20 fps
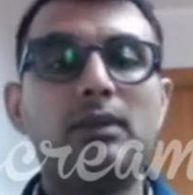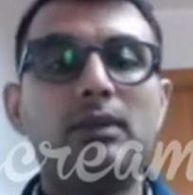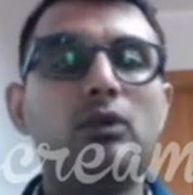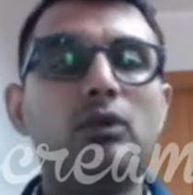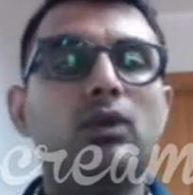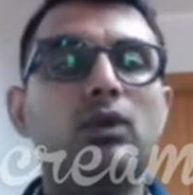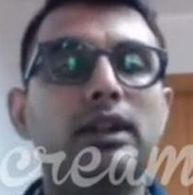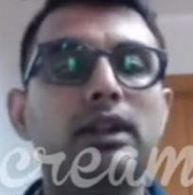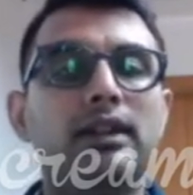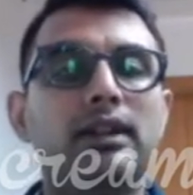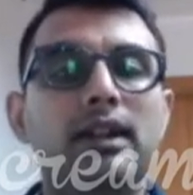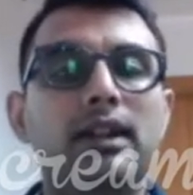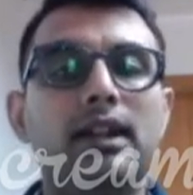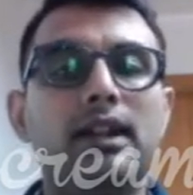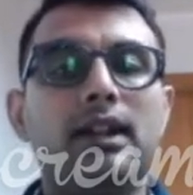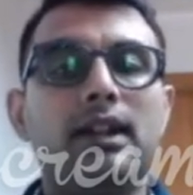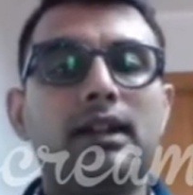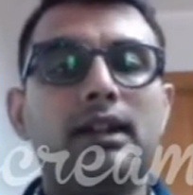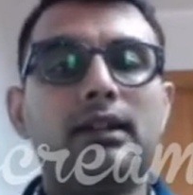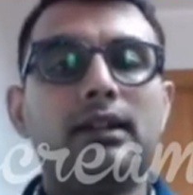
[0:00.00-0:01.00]
Number one,
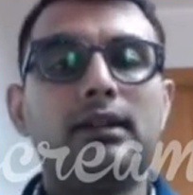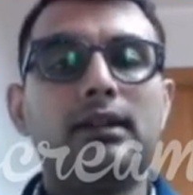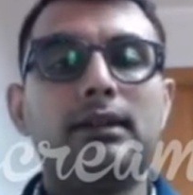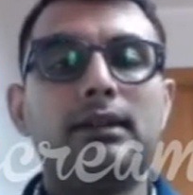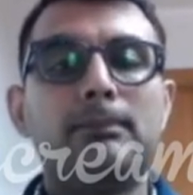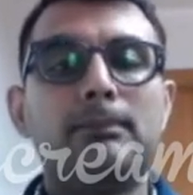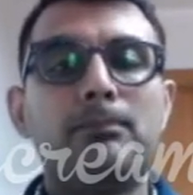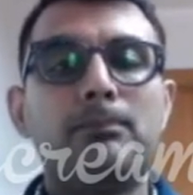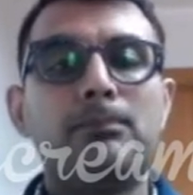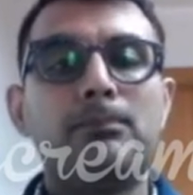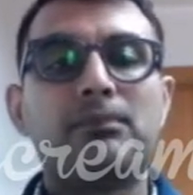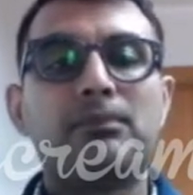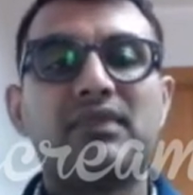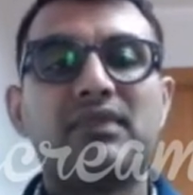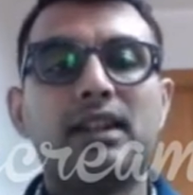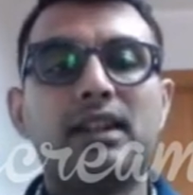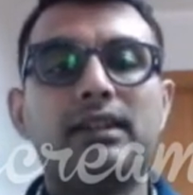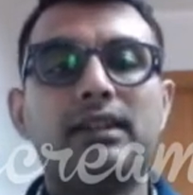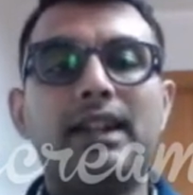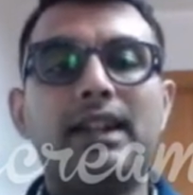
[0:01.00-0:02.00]

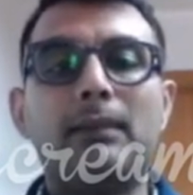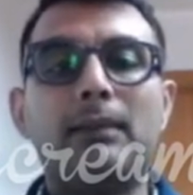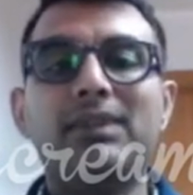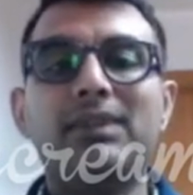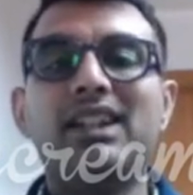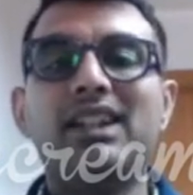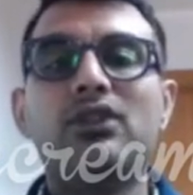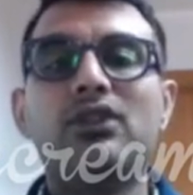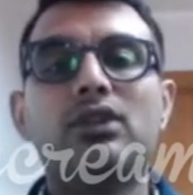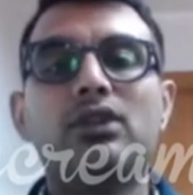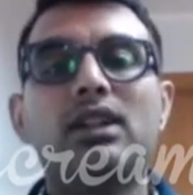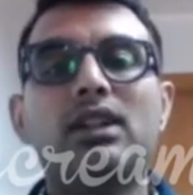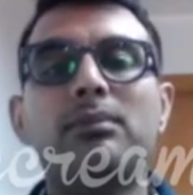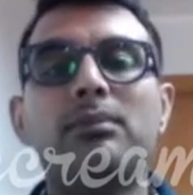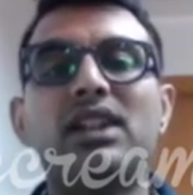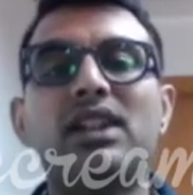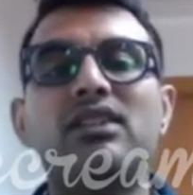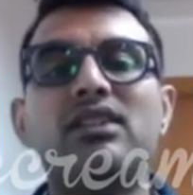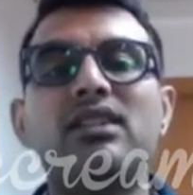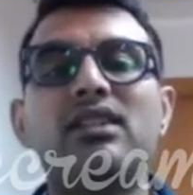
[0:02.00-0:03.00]
the application
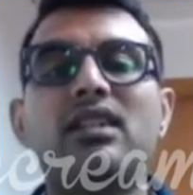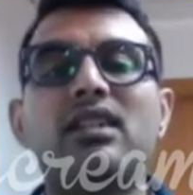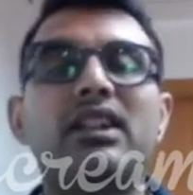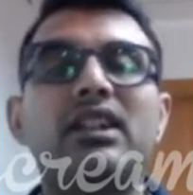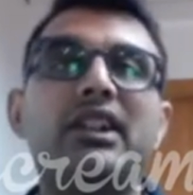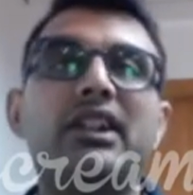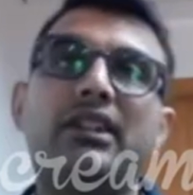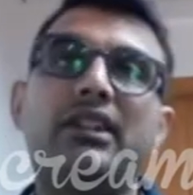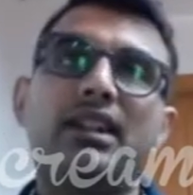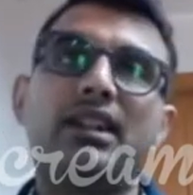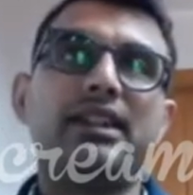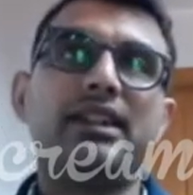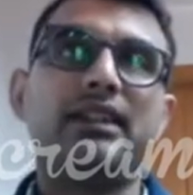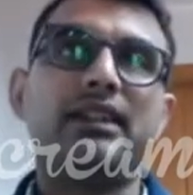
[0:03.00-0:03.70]
and pages are in Italian